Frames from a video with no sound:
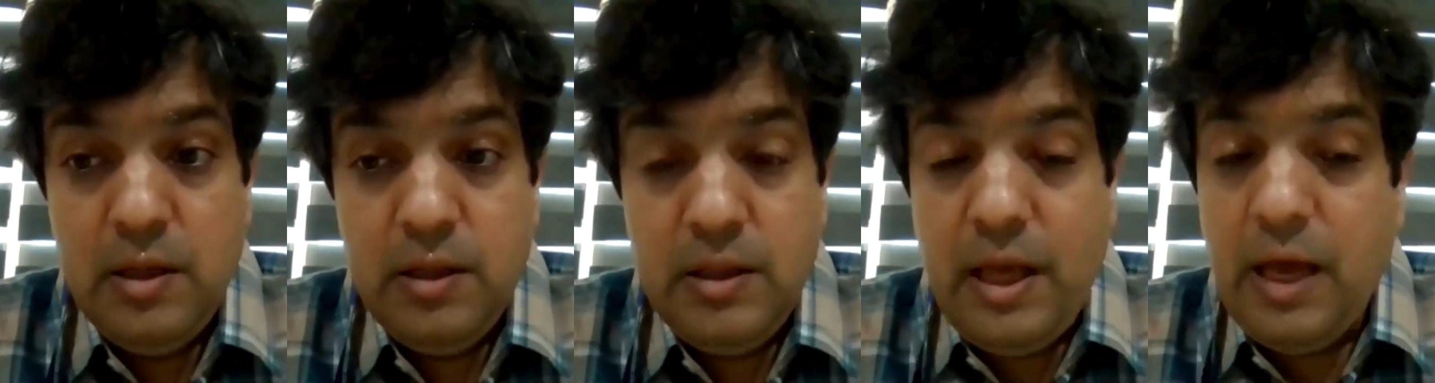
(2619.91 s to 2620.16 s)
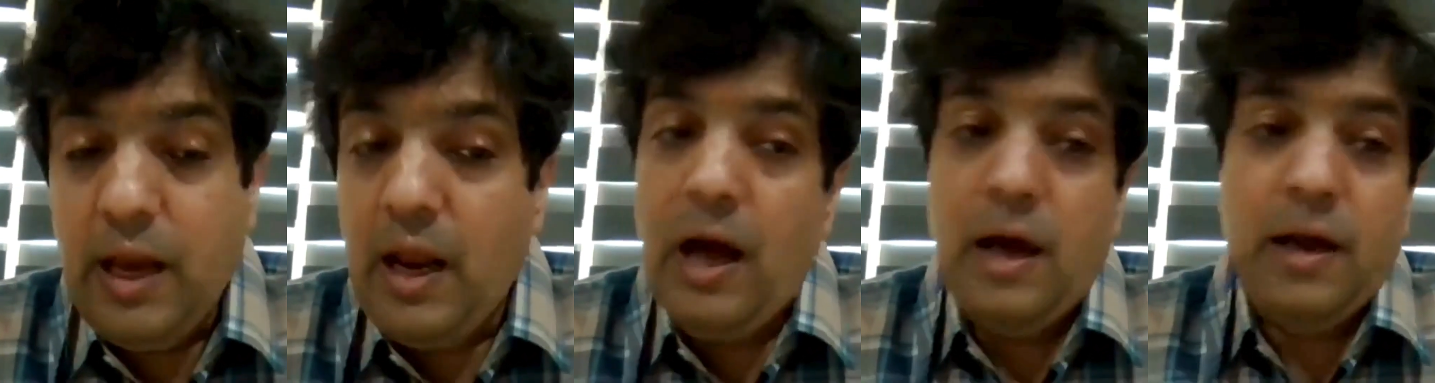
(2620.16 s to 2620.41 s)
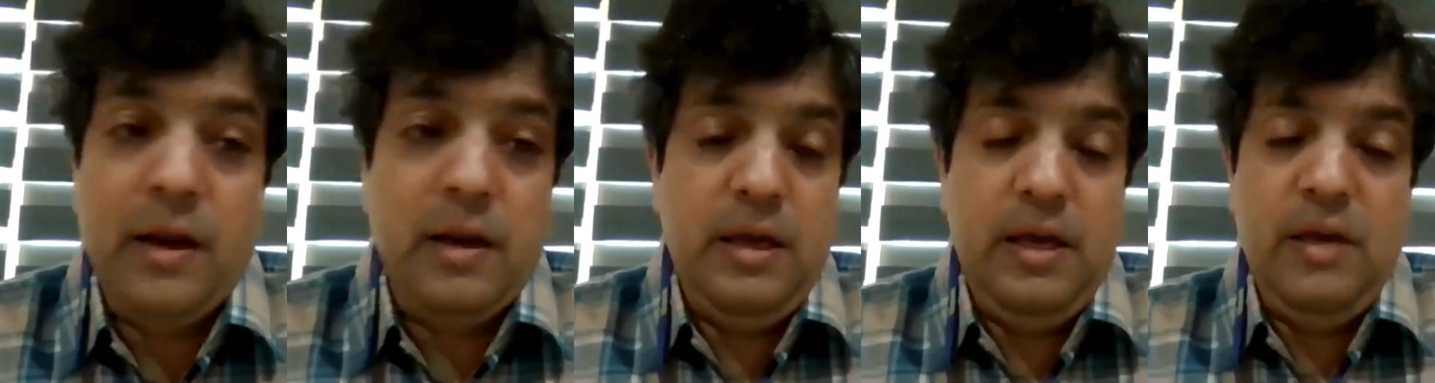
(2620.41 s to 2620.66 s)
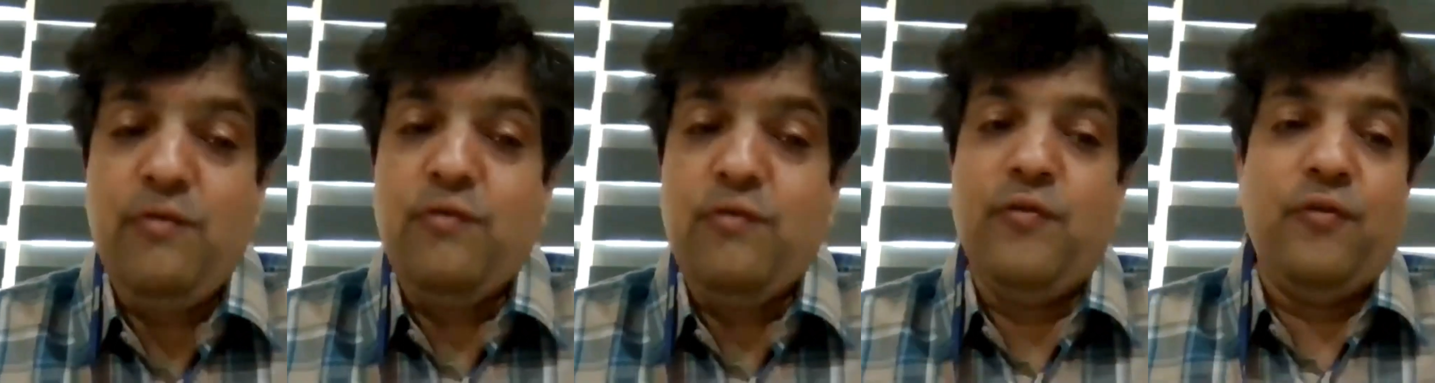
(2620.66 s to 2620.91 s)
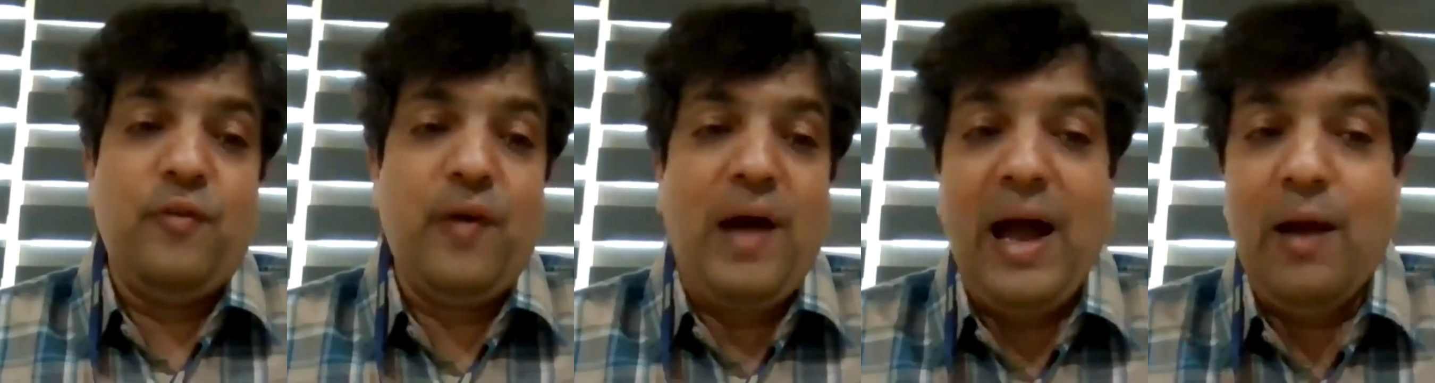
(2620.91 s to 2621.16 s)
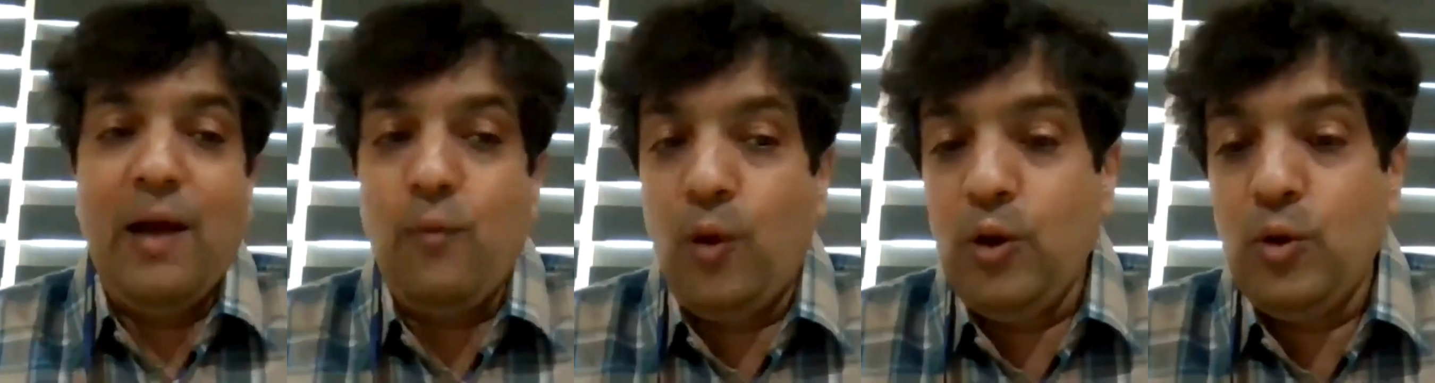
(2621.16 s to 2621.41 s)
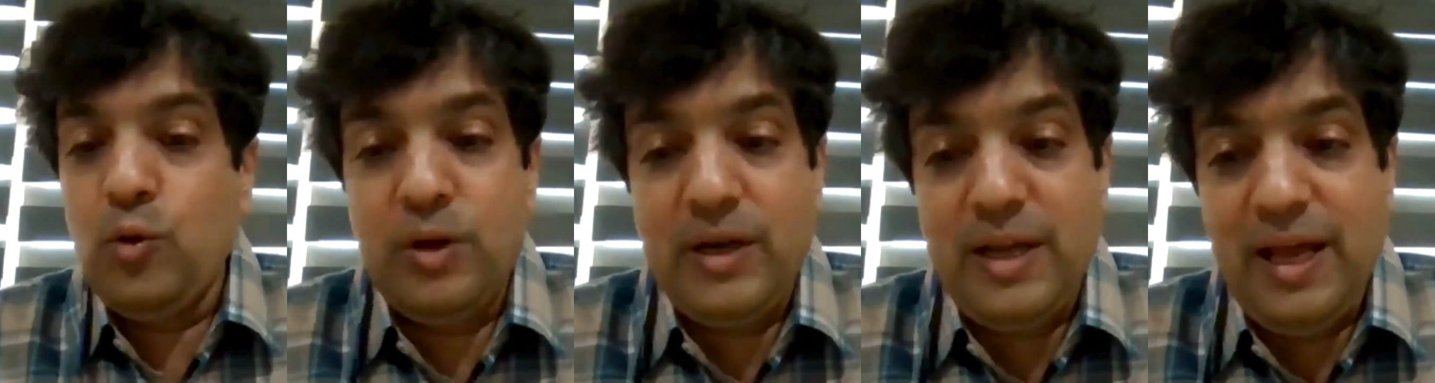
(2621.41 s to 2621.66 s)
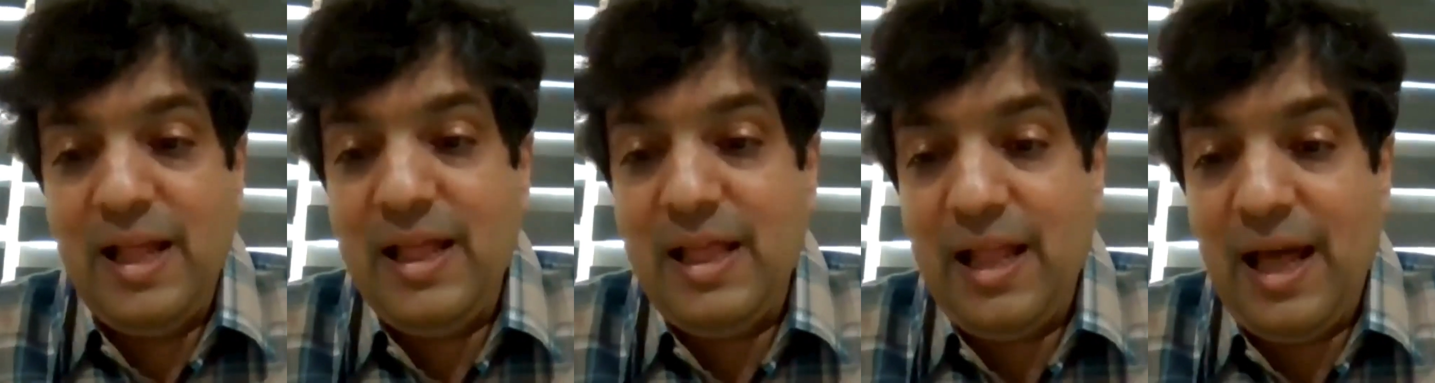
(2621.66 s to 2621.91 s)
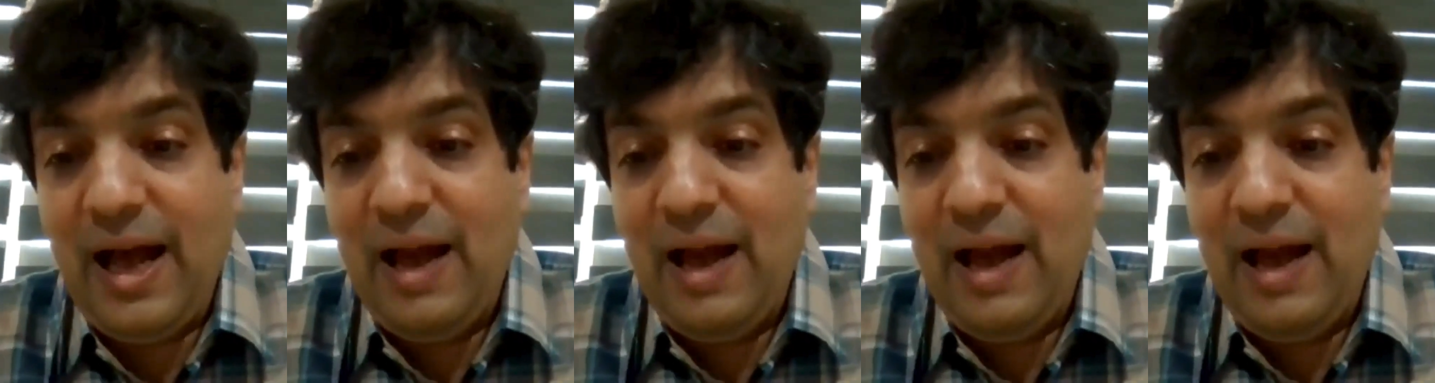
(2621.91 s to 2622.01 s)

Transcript: There are. If I want to tell,